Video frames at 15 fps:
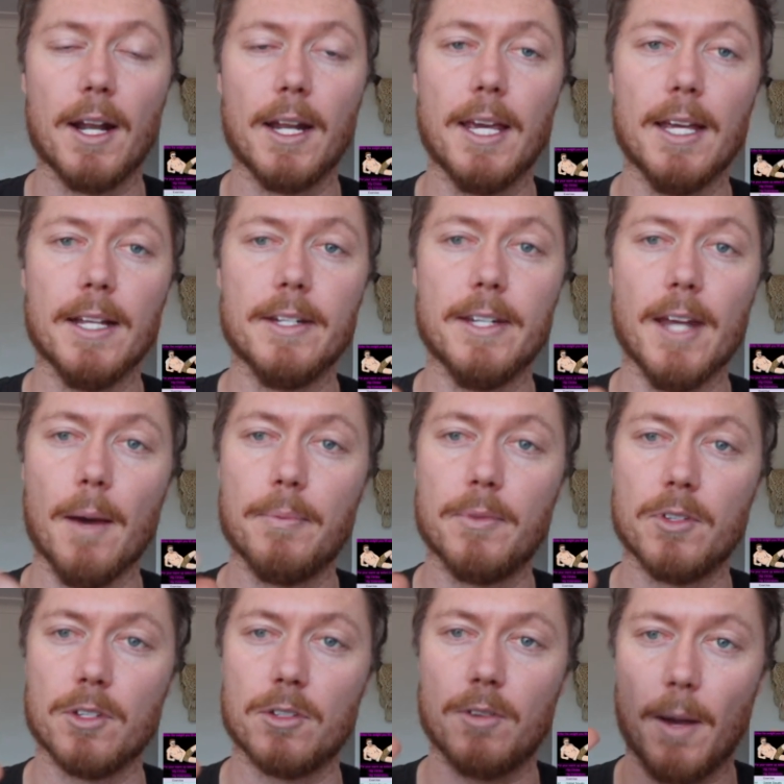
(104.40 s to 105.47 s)
to hit
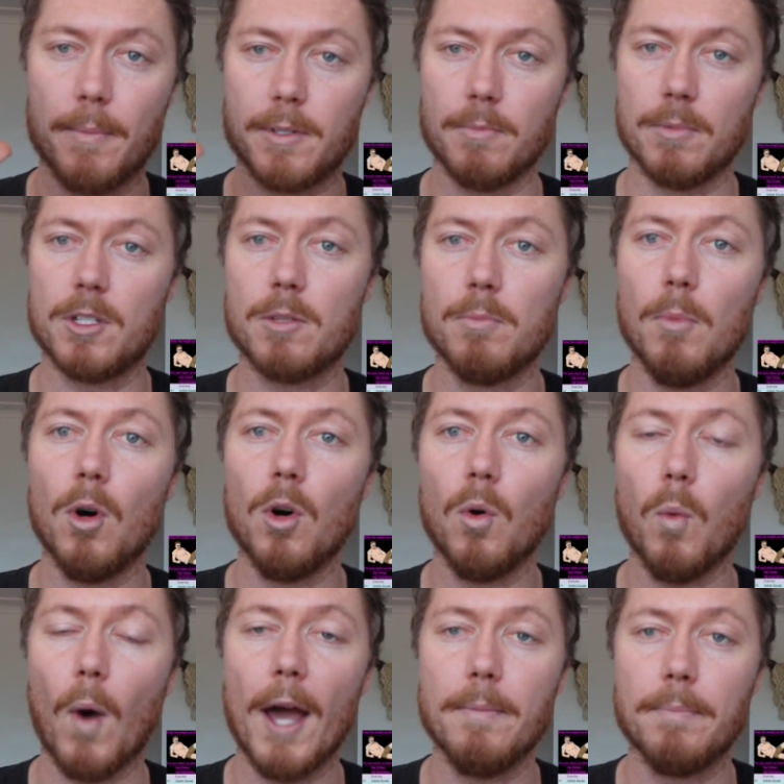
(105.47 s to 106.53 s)
depth, just grab some small
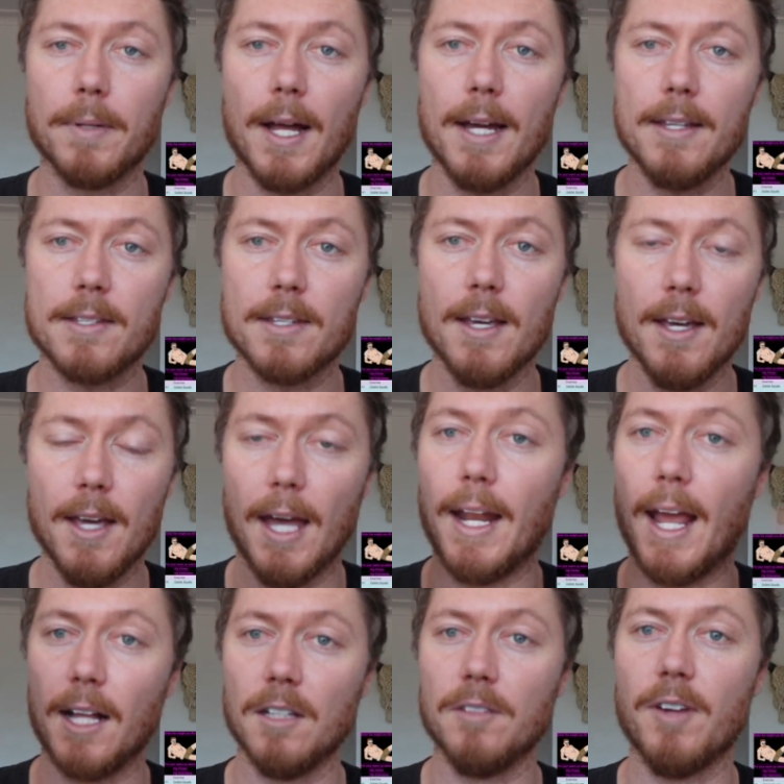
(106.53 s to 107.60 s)
weight plates and
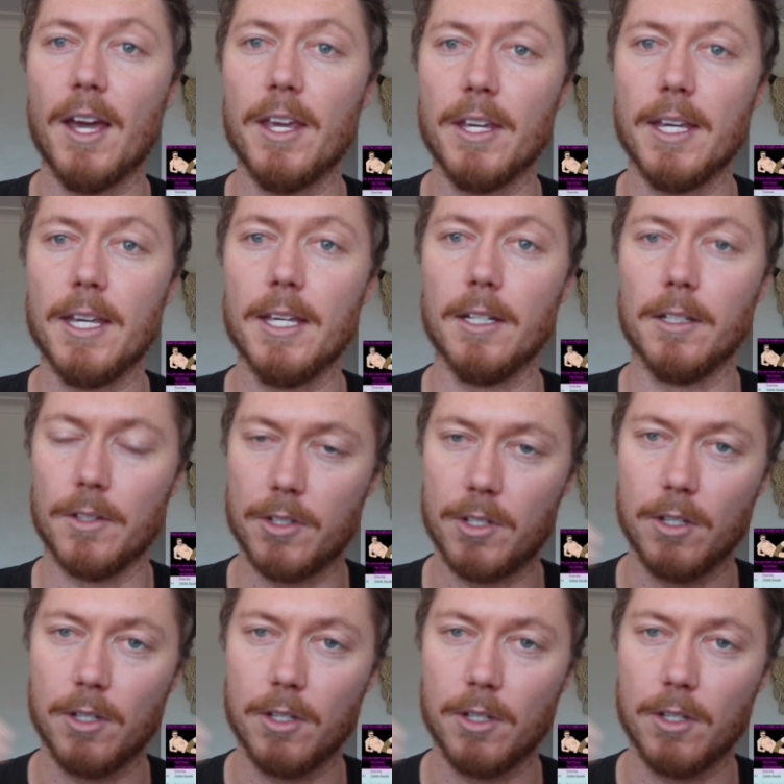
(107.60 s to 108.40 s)
elevate your heels.